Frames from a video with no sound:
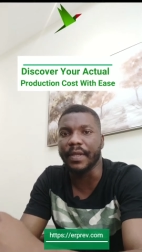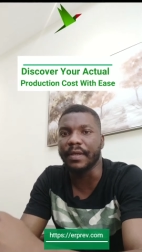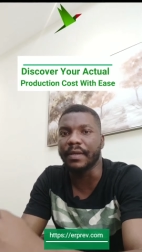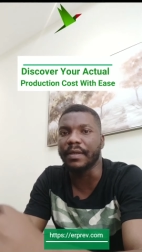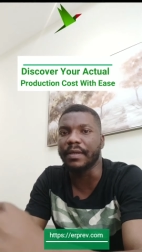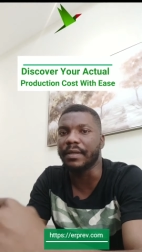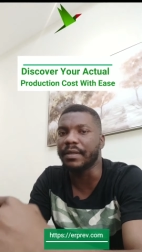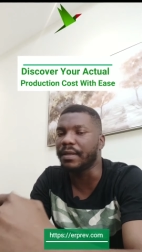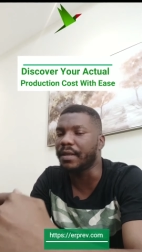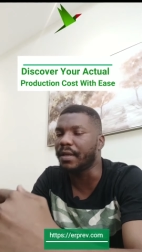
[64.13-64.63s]

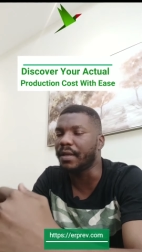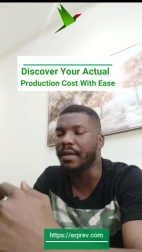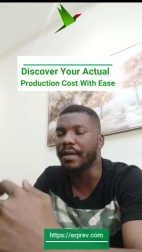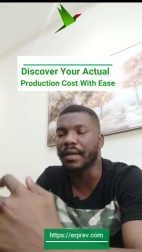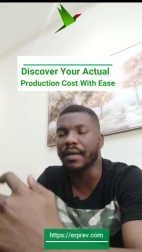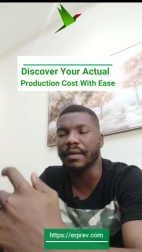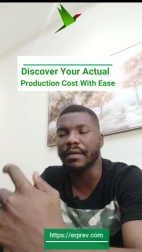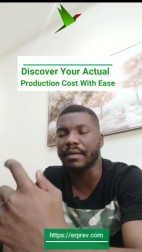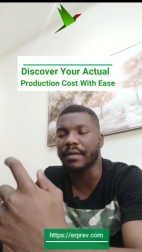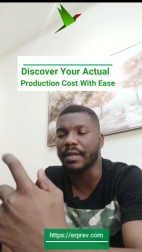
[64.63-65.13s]
the
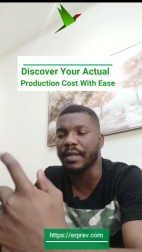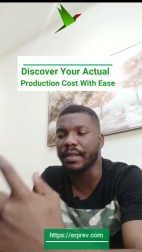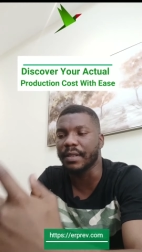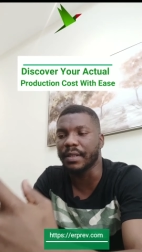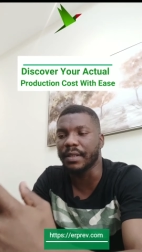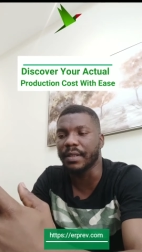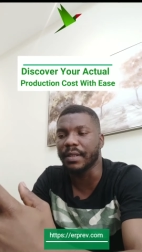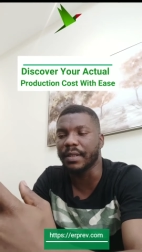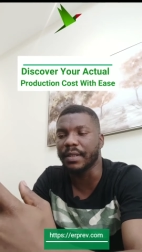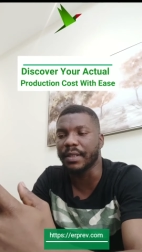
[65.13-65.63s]

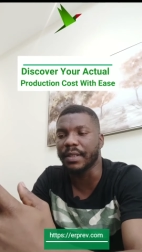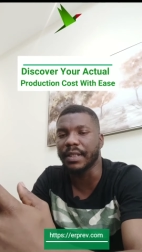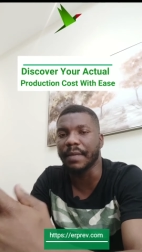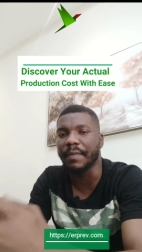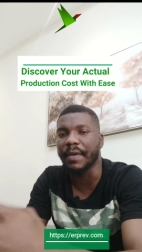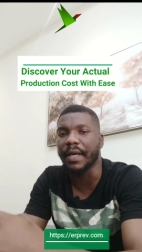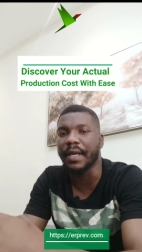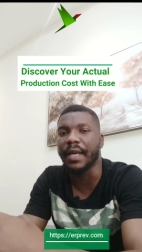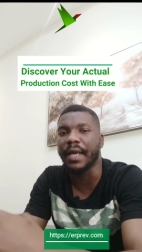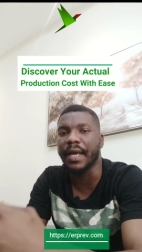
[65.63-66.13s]
the
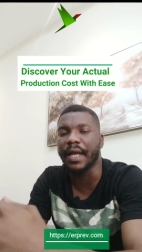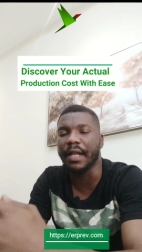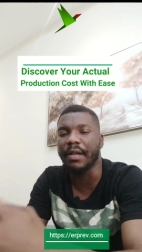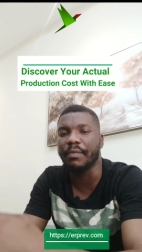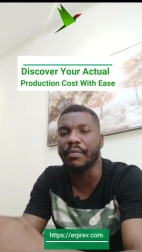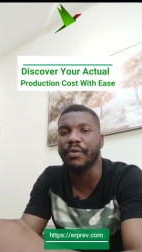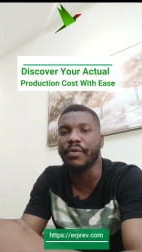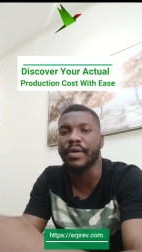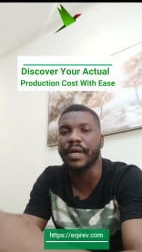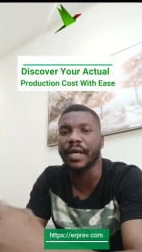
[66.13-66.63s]
system can
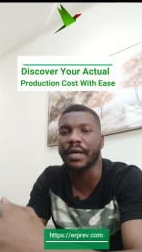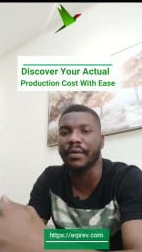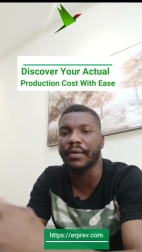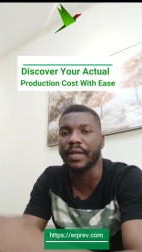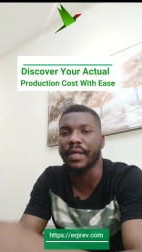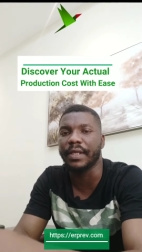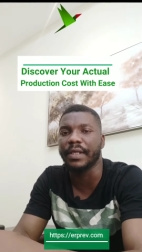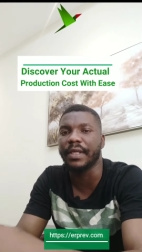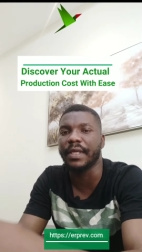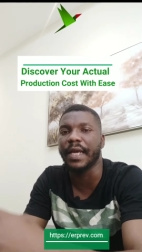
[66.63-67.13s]
help you
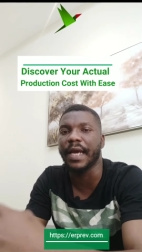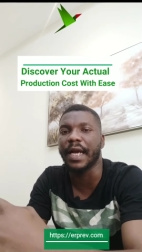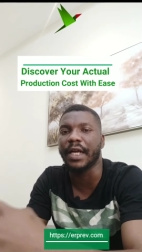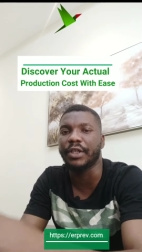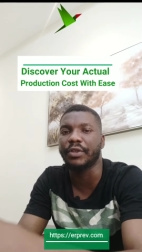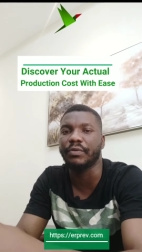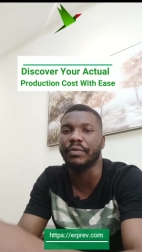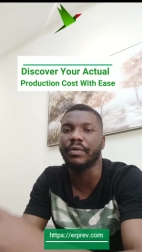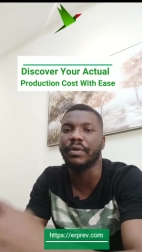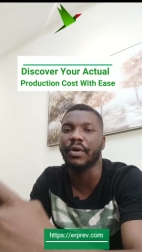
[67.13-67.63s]
calculate the
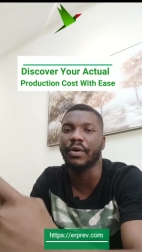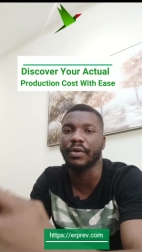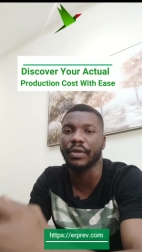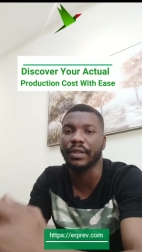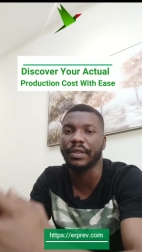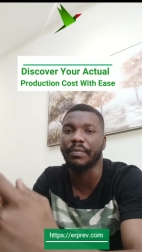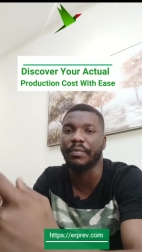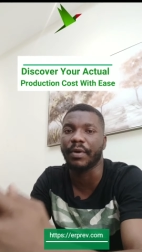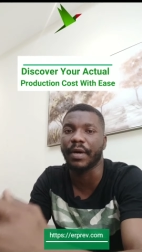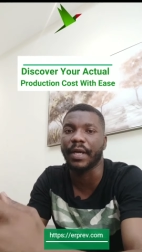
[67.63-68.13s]
actual
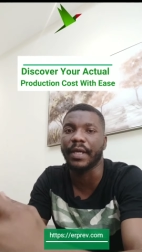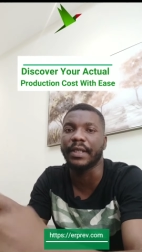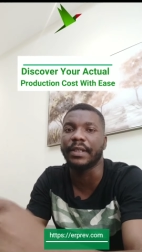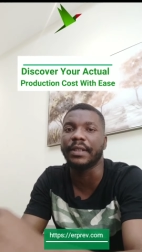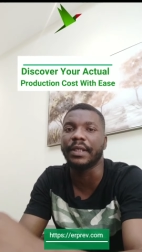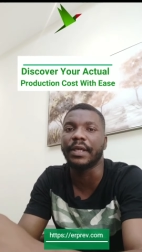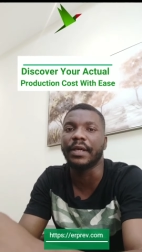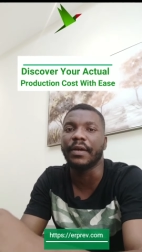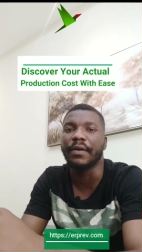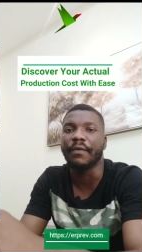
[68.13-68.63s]
cost
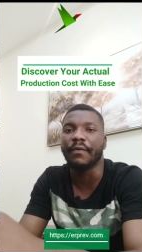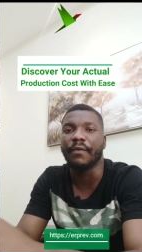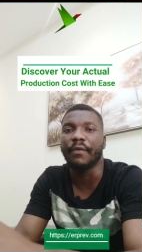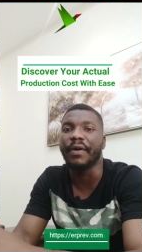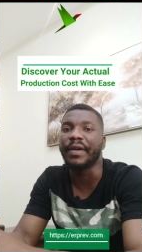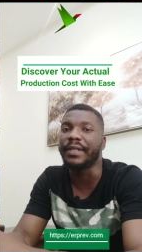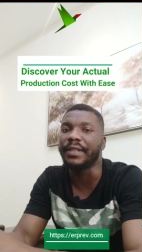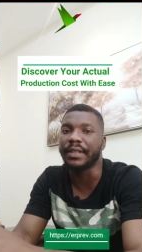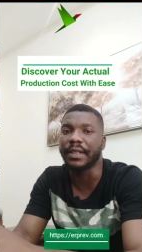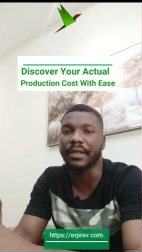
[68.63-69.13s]
price
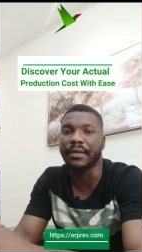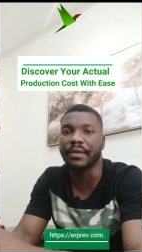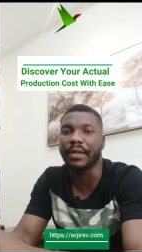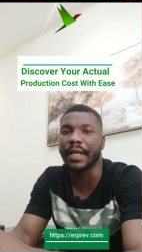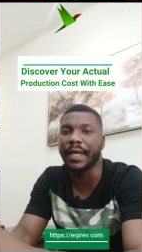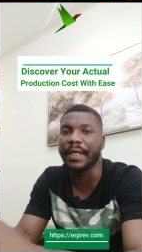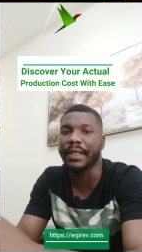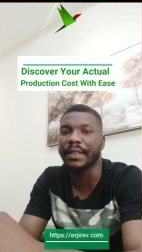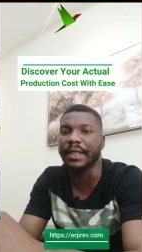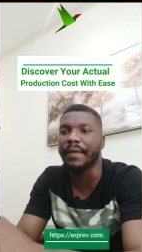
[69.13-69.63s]
for a
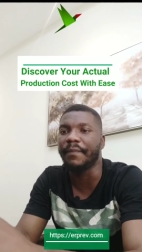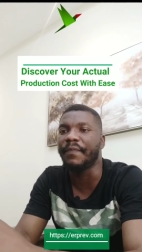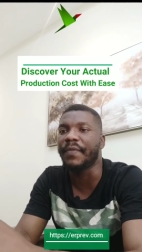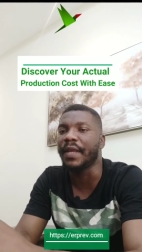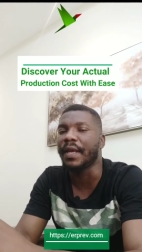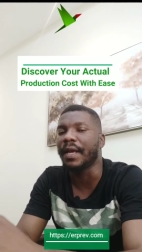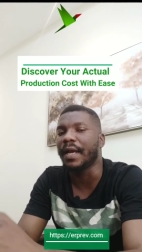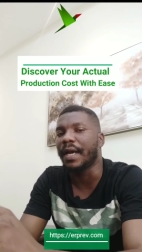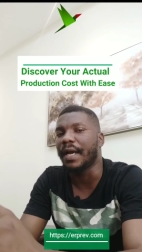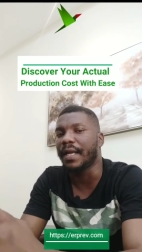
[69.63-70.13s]
single item
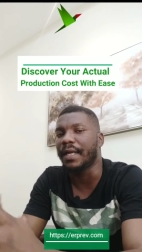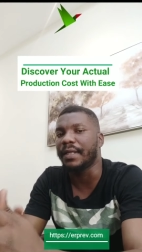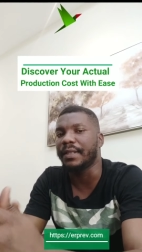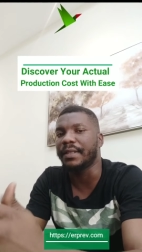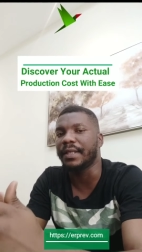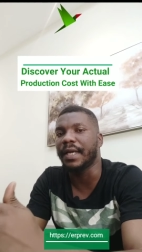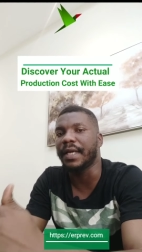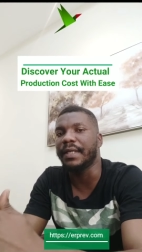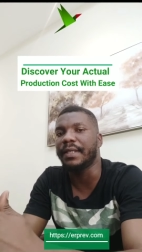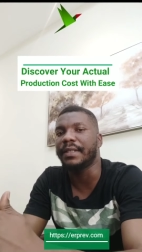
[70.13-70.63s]
and
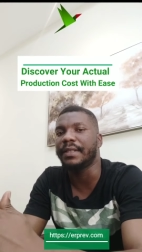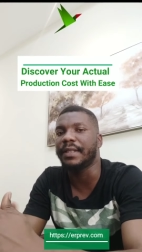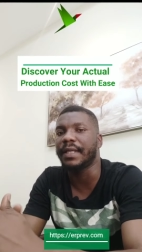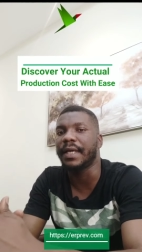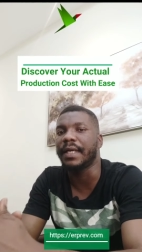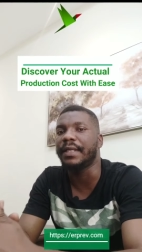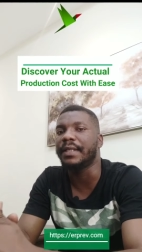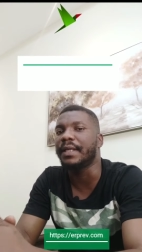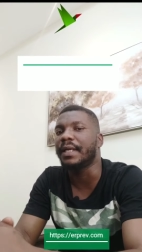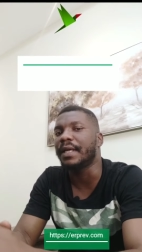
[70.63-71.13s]
aside
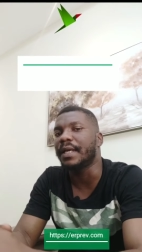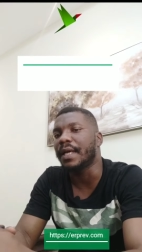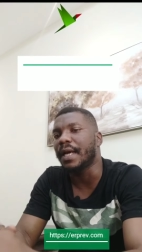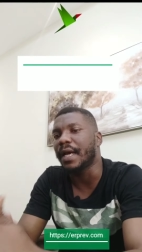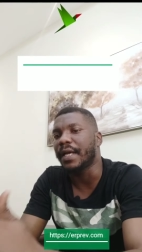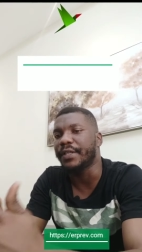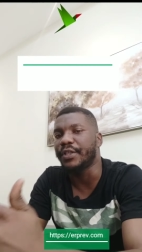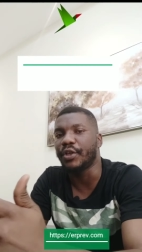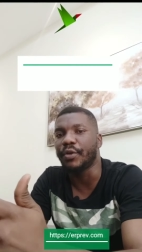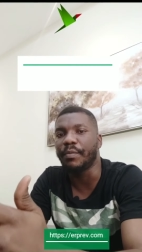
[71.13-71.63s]
that
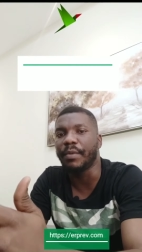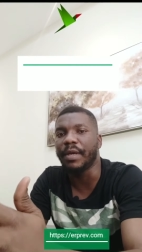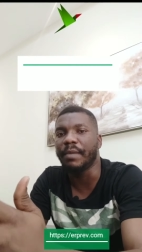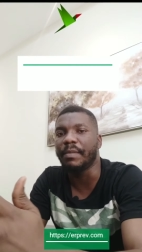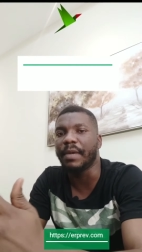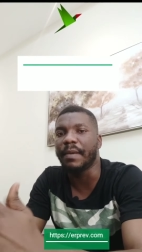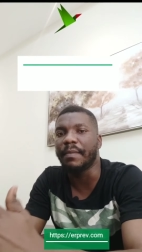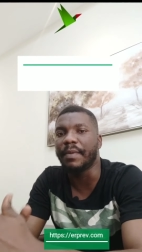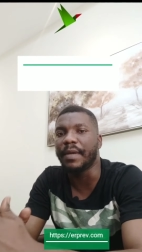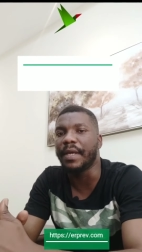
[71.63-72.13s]

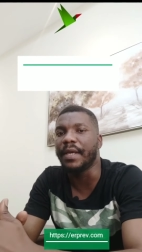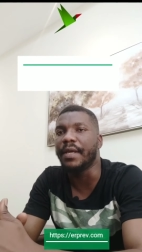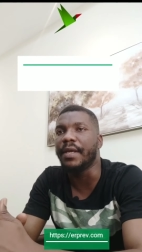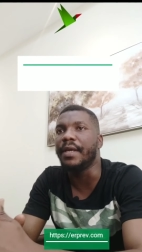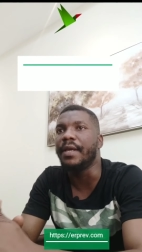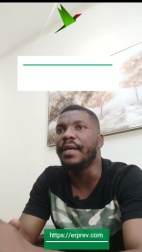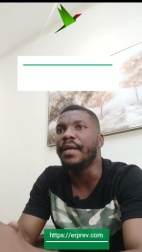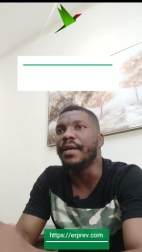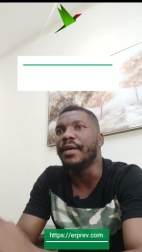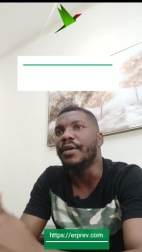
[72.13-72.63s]
assuming
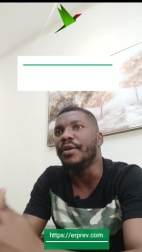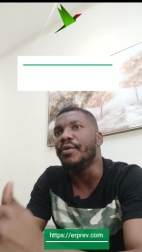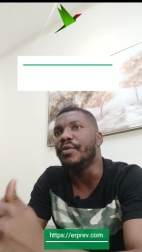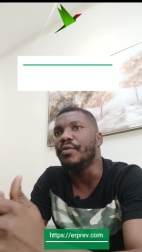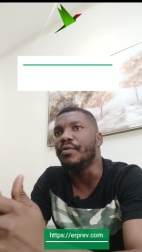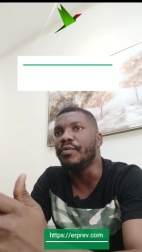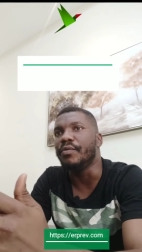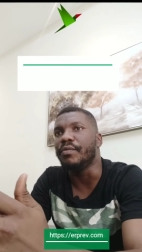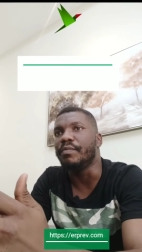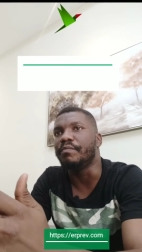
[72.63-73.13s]
maybe
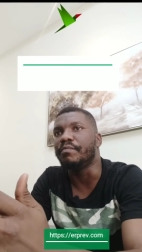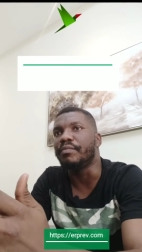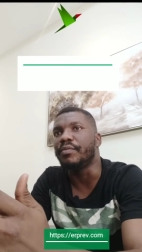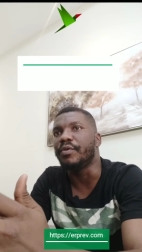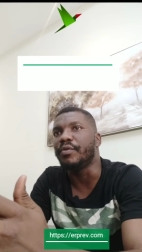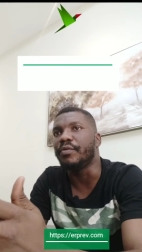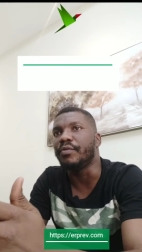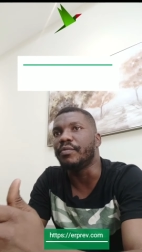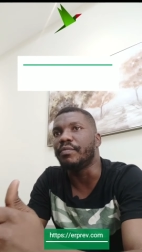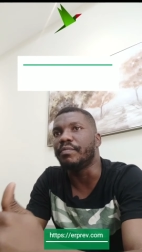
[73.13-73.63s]
you
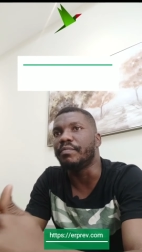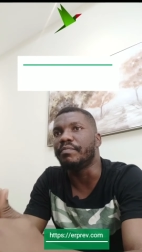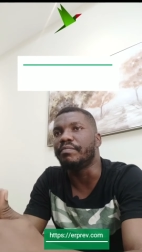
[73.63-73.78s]
you